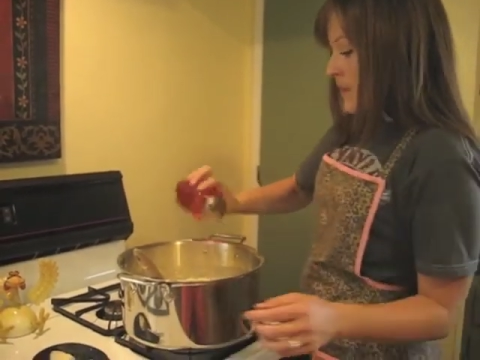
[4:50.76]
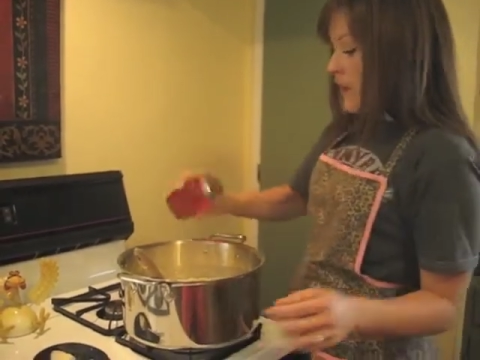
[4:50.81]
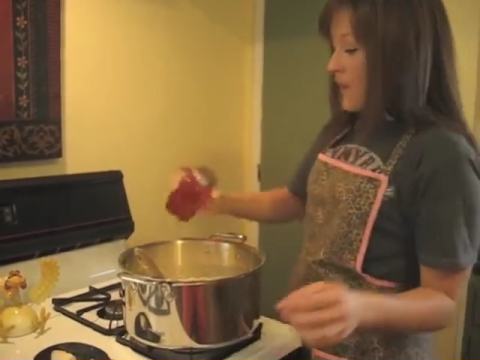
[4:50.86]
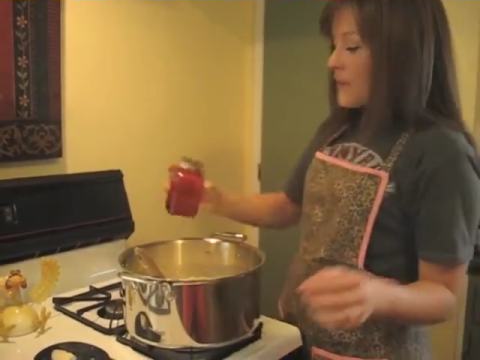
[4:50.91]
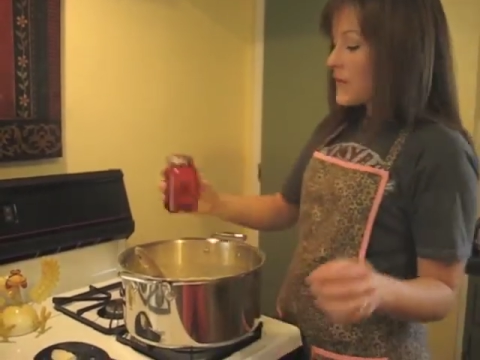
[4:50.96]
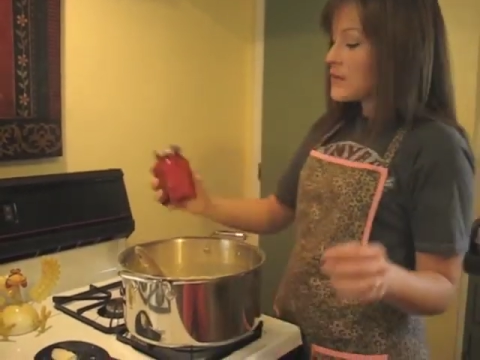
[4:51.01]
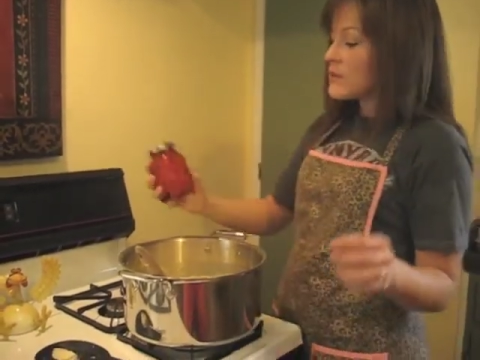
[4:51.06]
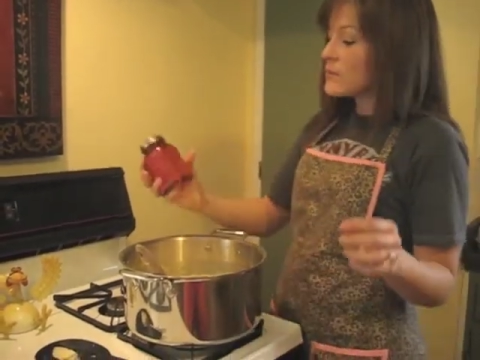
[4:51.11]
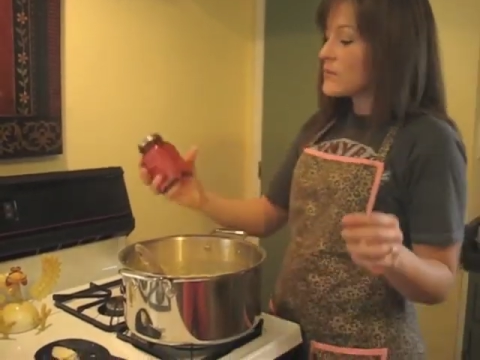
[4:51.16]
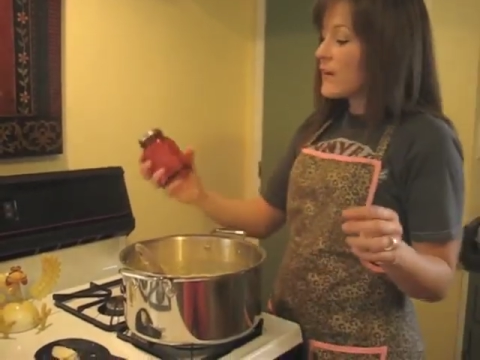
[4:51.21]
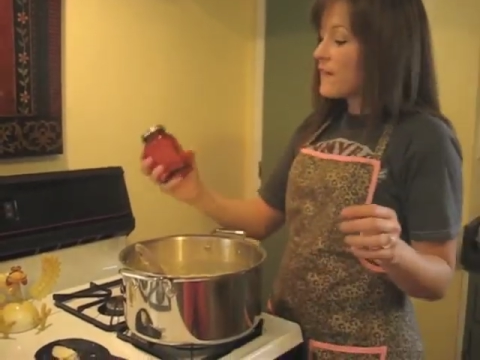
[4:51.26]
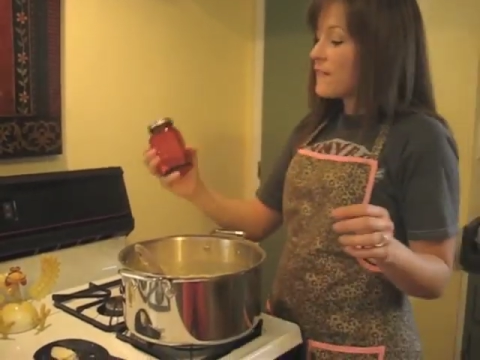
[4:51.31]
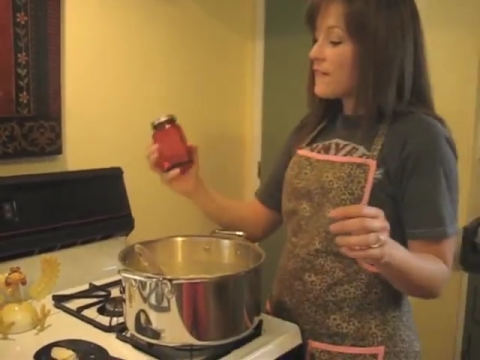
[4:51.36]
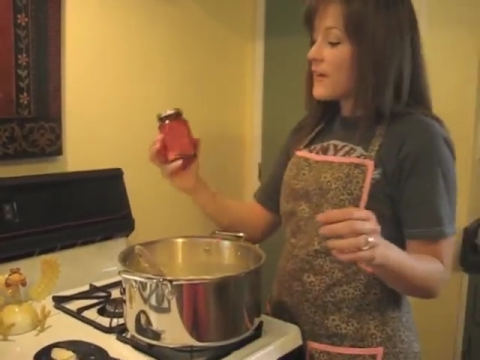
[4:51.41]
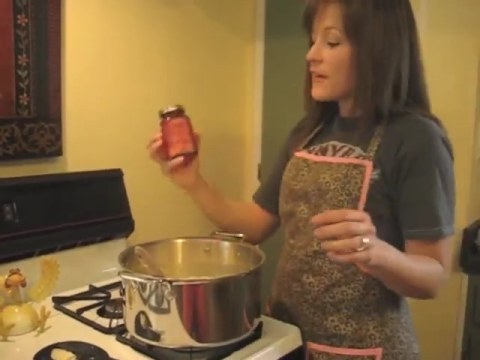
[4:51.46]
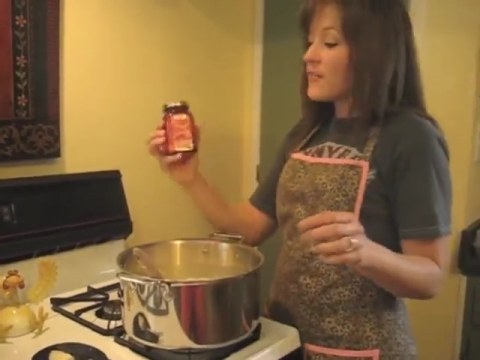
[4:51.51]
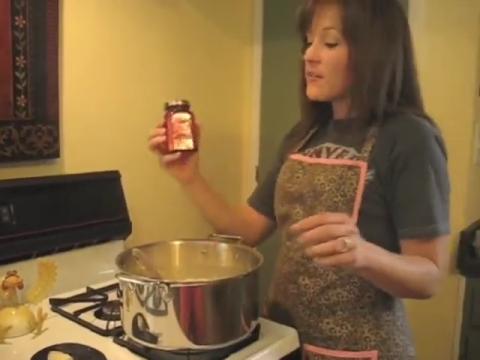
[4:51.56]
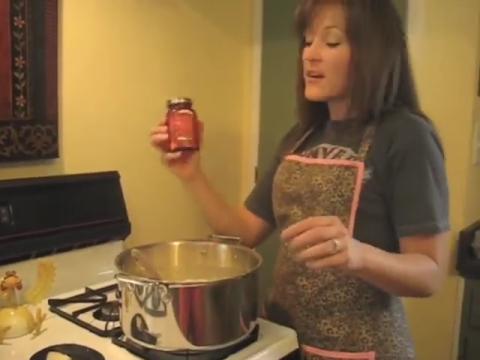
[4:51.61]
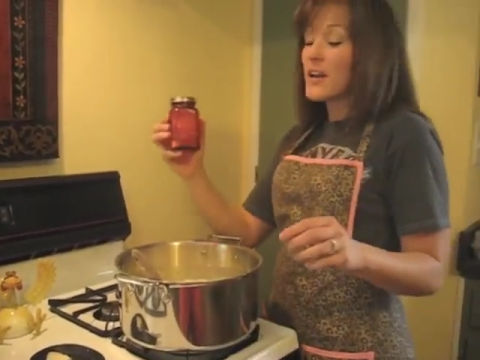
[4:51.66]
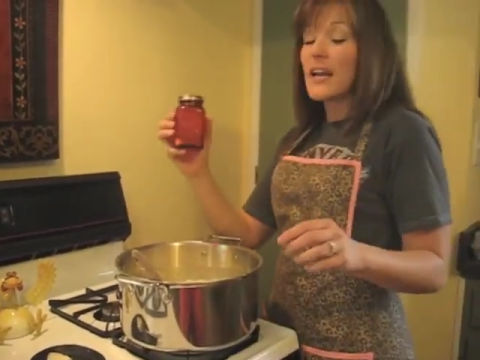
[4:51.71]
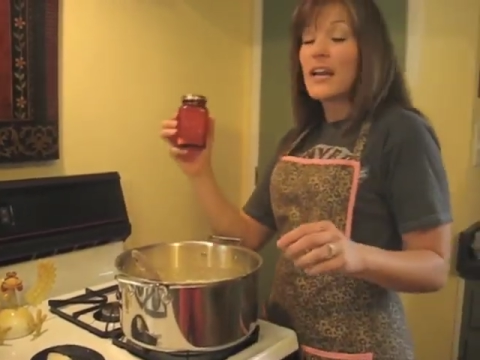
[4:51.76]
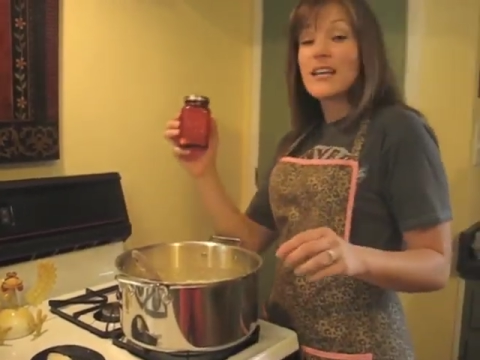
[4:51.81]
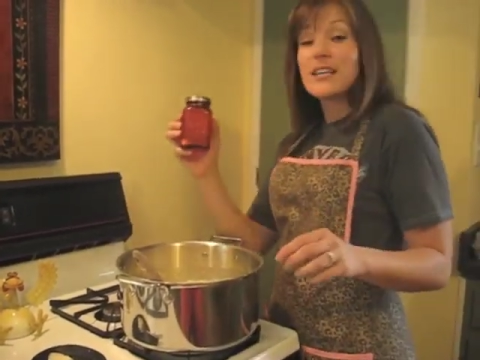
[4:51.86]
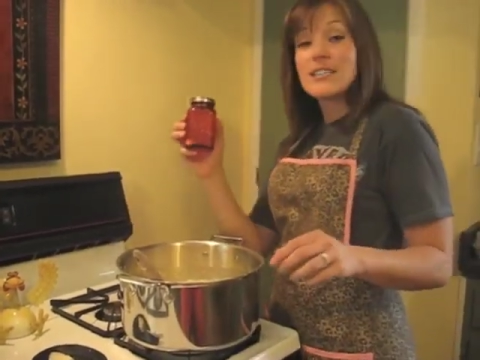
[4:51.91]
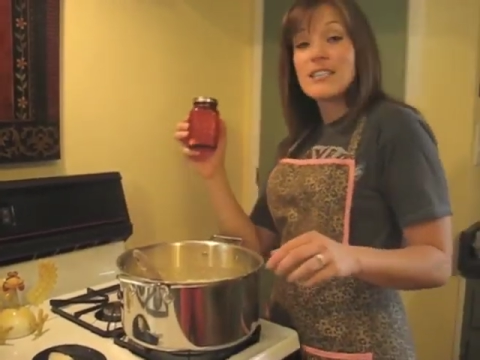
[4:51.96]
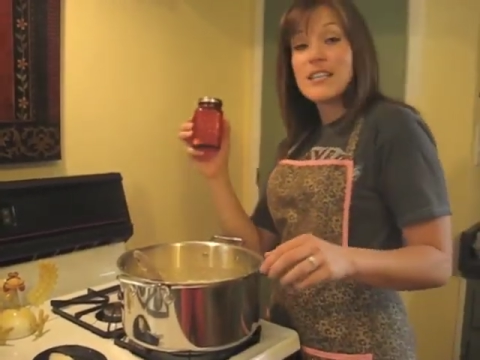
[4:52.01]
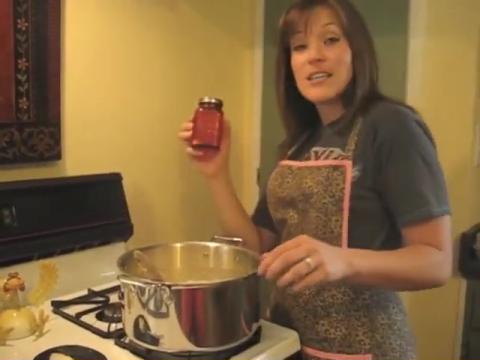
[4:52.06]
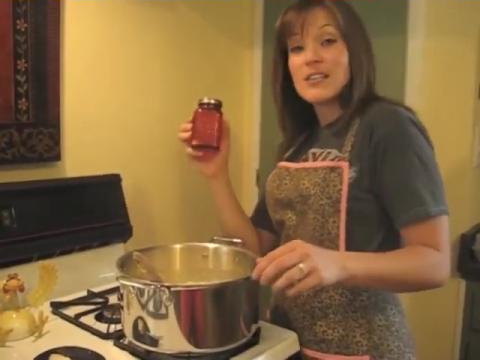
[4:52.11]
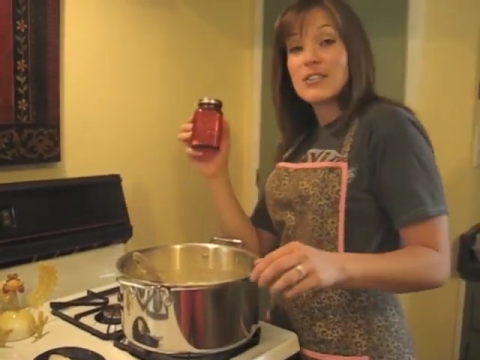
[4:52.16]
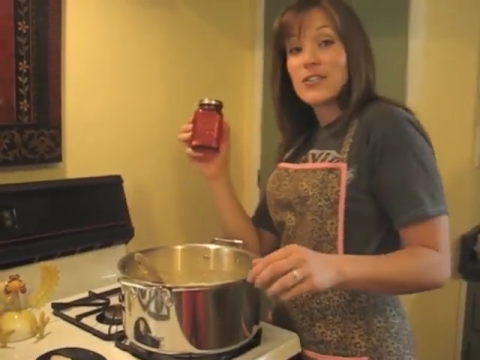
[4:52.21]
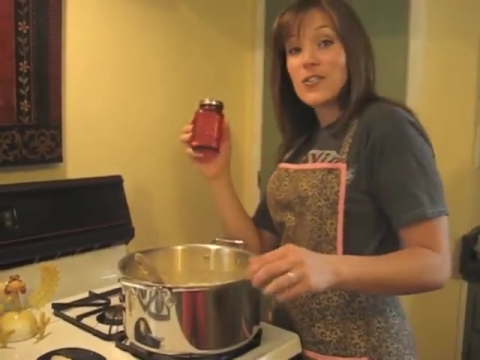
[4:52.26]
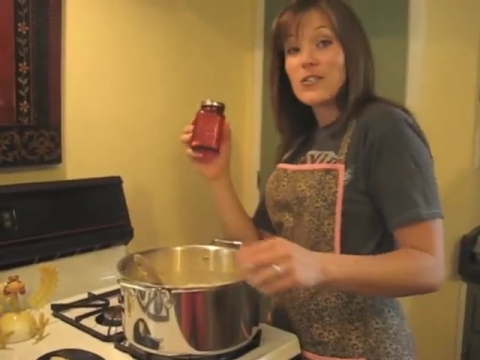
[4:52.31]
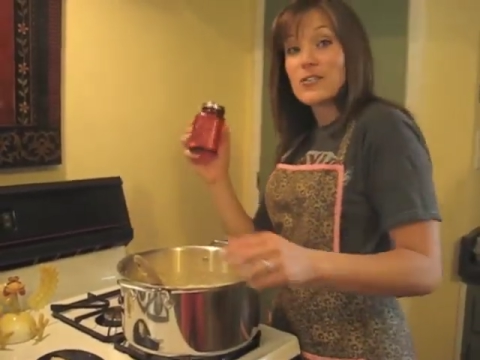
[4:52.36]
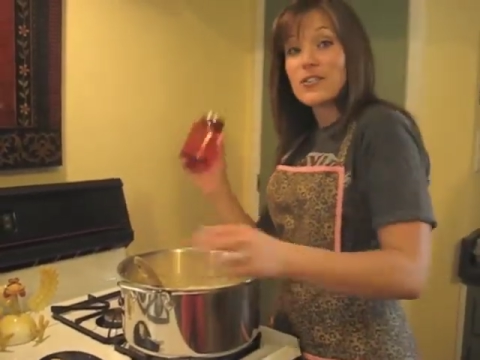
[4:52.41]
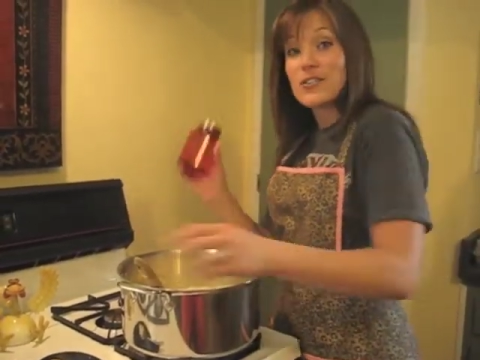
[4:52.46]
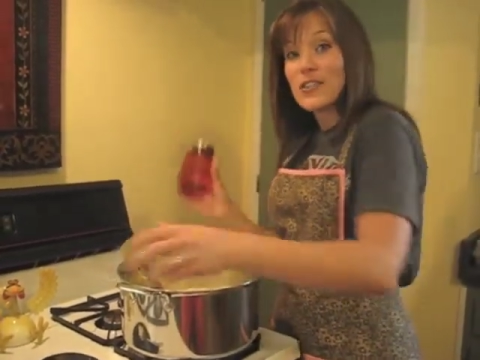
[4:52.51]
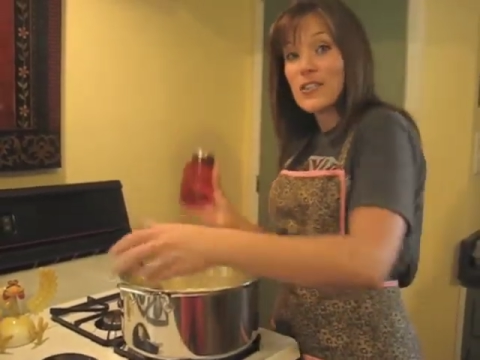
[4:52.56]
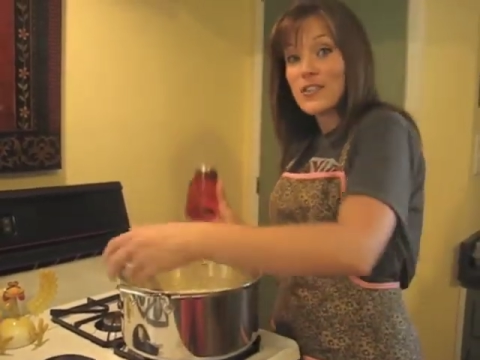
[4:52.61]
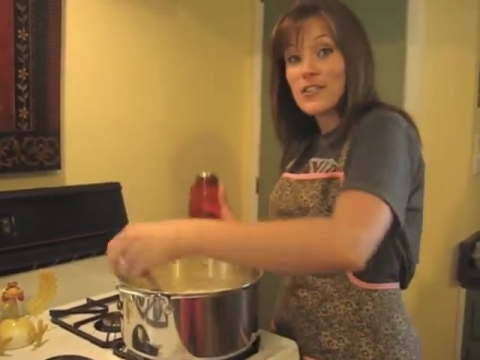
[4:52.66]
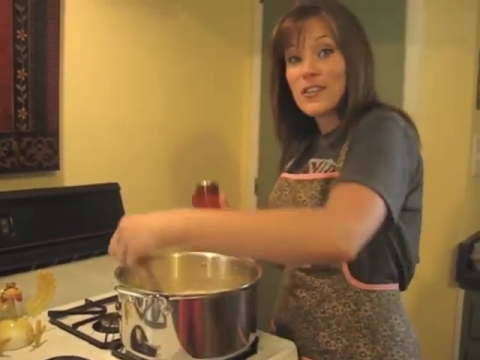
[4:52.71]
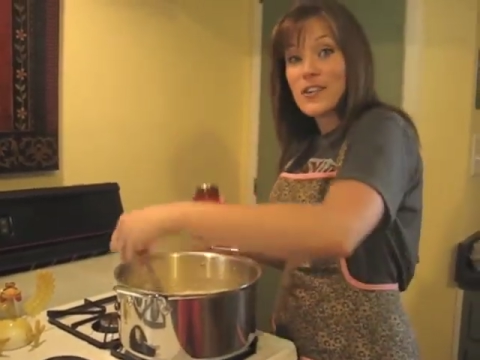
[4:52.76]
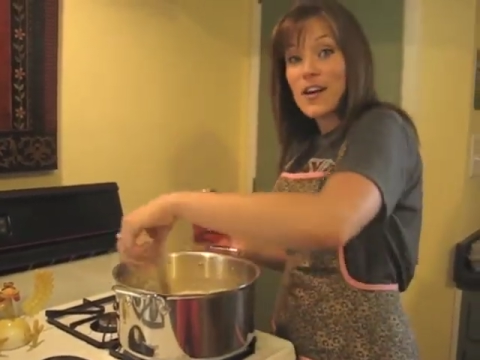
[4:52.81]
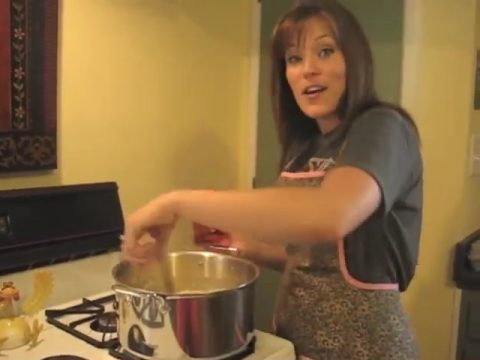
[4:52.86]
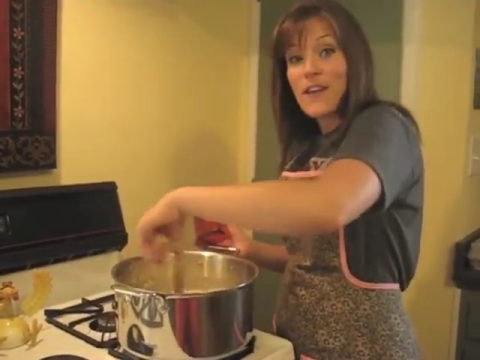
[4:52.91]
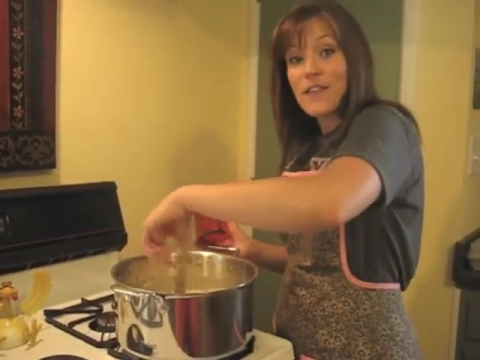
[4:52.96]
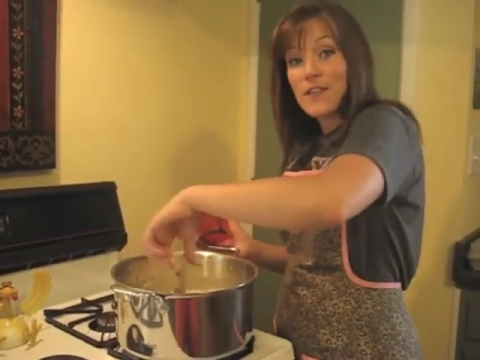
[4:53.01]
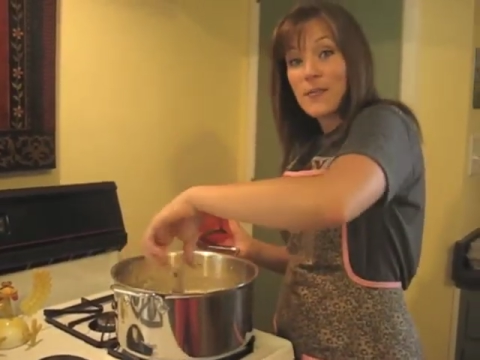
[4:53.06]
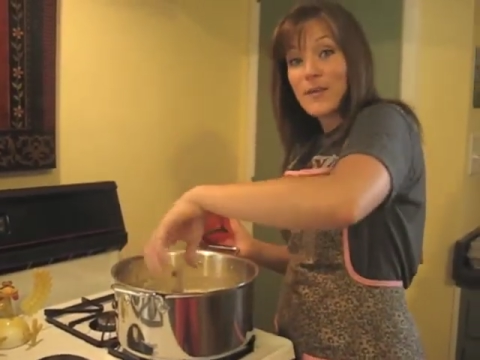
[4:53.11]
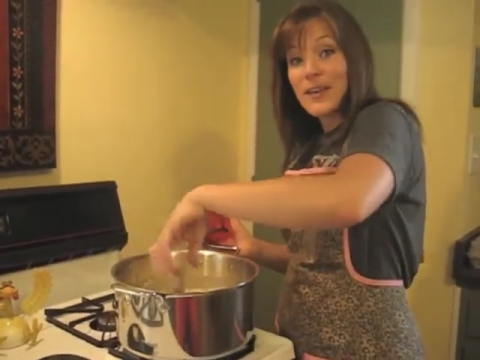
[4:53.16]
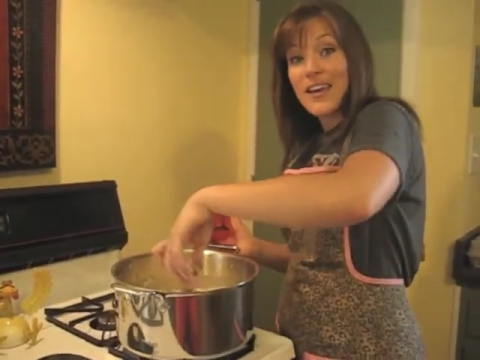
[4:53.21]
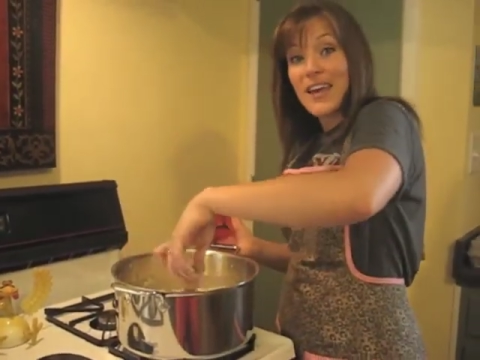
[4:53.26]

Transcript: These are my favorite antique salt shakers I got from